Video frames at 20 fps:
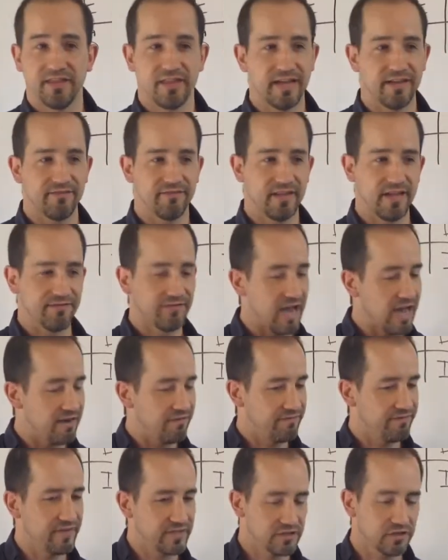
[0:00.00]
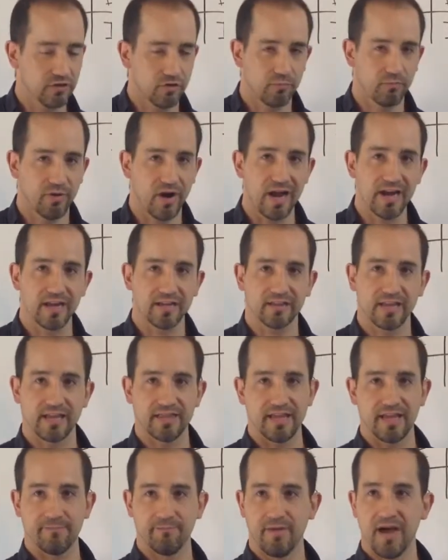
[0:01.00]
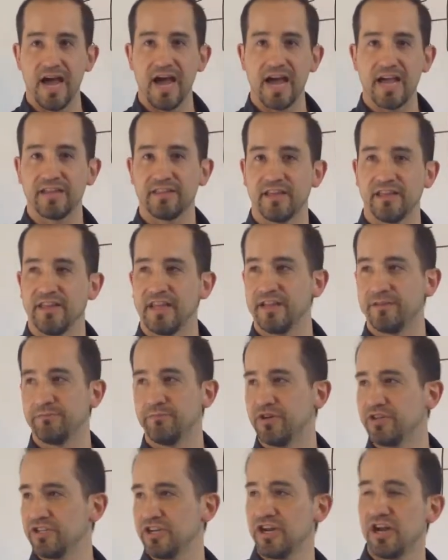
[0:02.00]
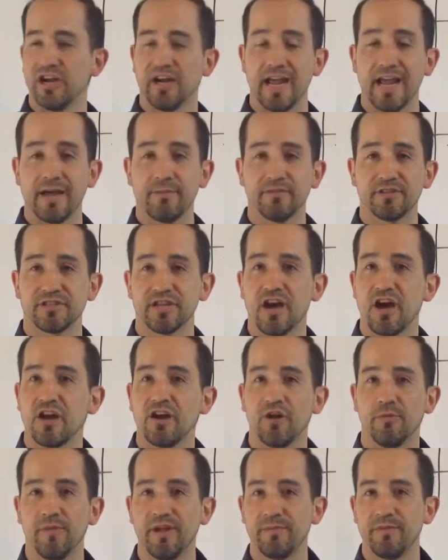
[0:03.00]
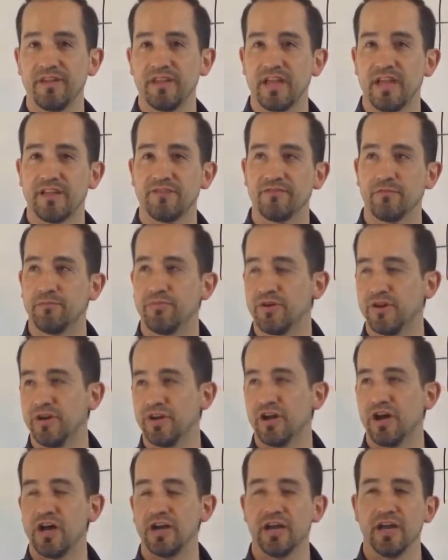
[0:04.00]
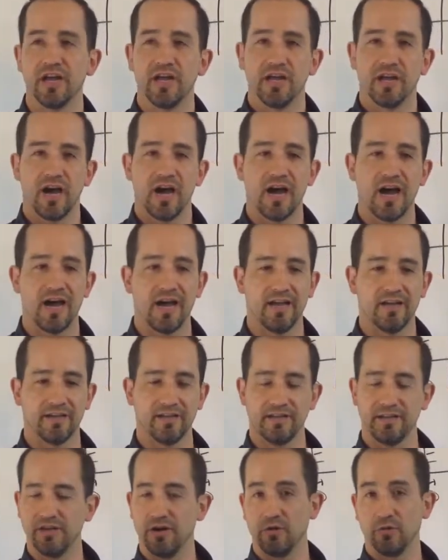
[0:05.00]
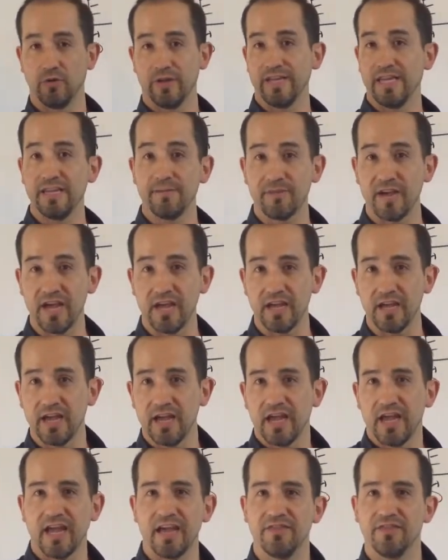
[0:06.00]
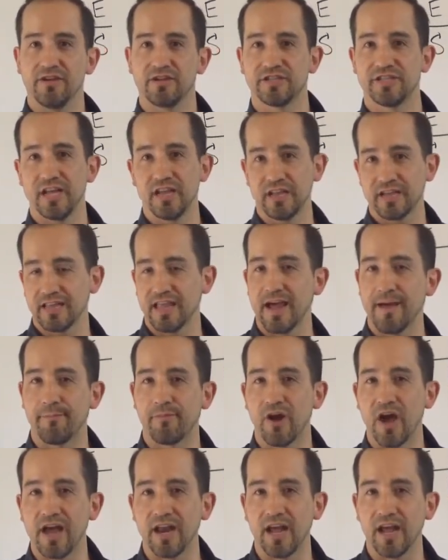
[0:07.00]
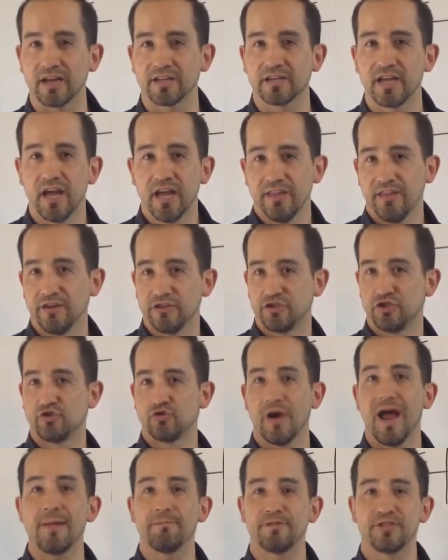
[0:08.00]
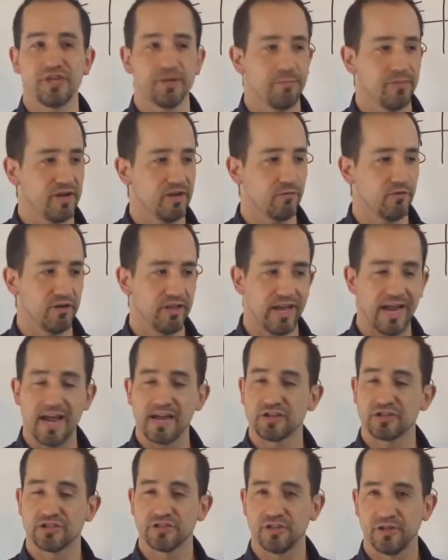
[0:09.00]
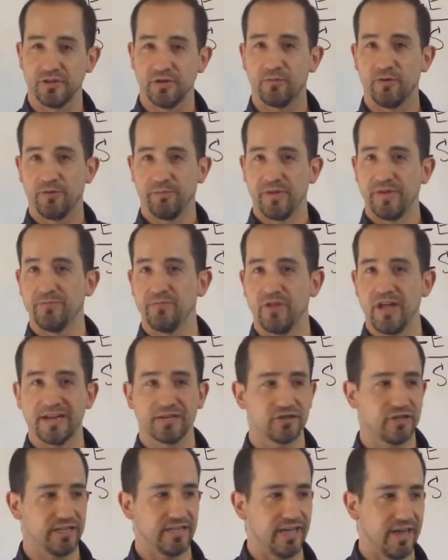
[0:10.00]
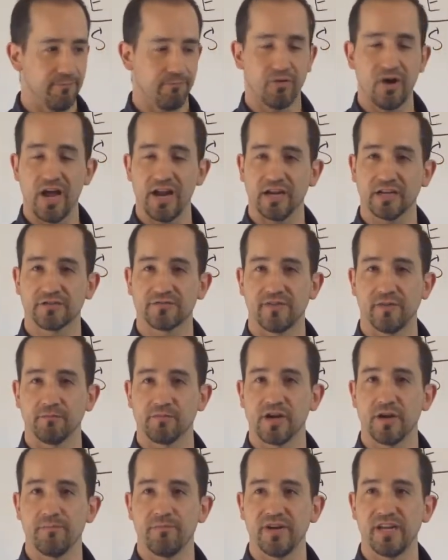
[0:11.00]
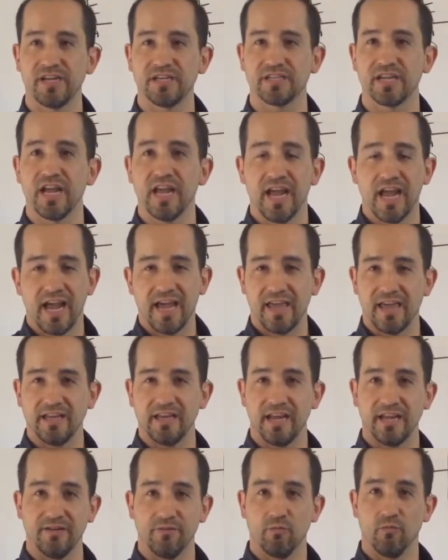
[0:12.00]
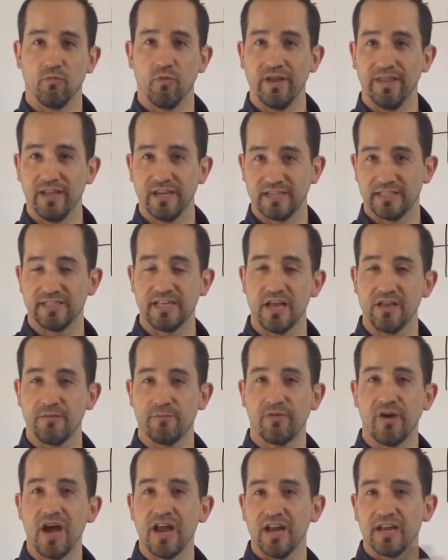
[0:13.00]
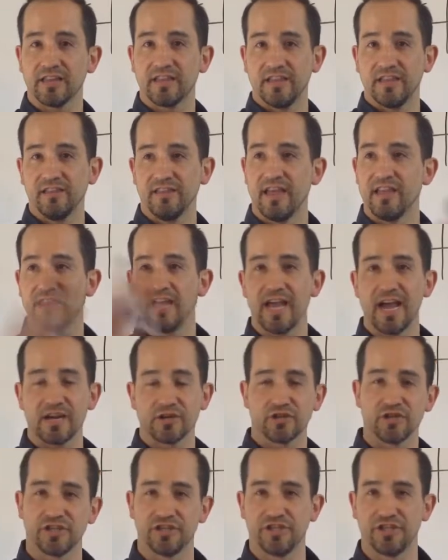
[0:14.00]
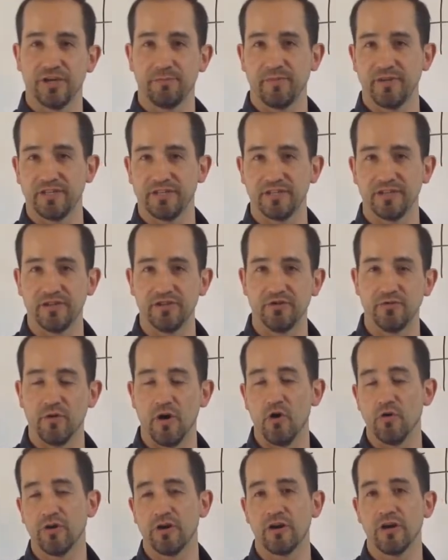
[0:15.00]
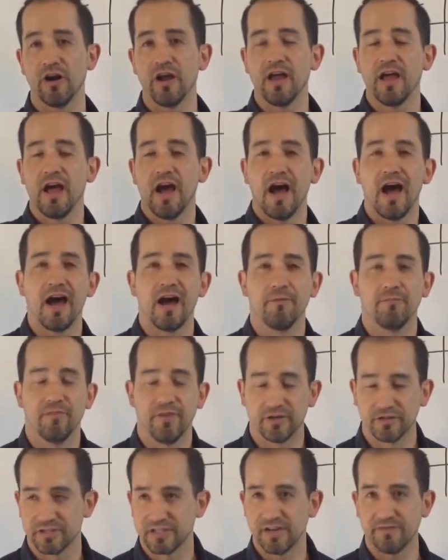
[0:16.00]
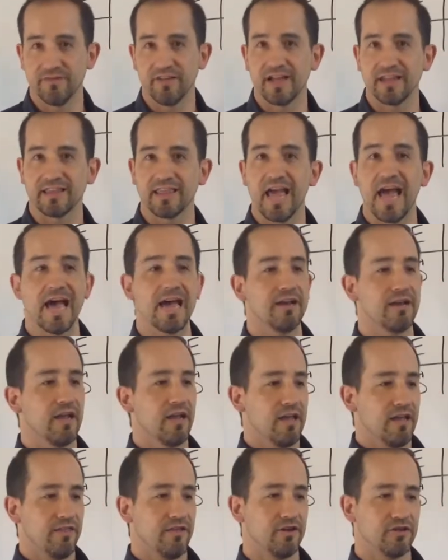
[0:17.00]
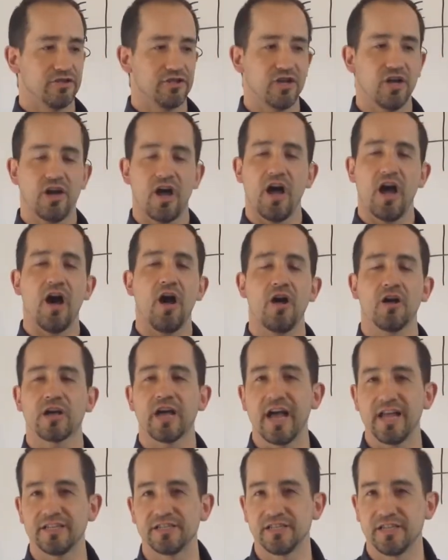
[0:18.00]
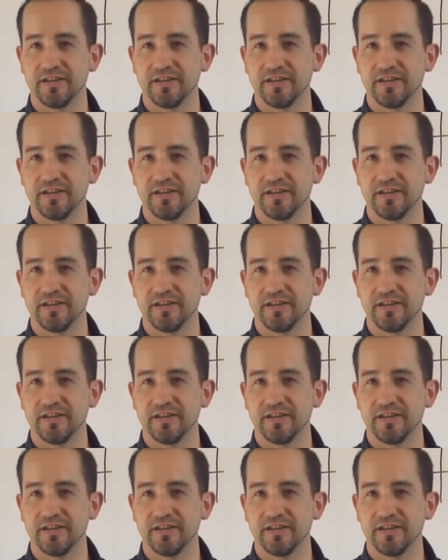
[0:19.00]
They've got a physical product that they buy, then they put it on Amazon, or maybe they even put it on eBay, and they're selling that product. There's drop shipping where people actually get products from companies, and when they sell the product, then they actually ship it to the new owner. There's stuff like that. There's all kinds of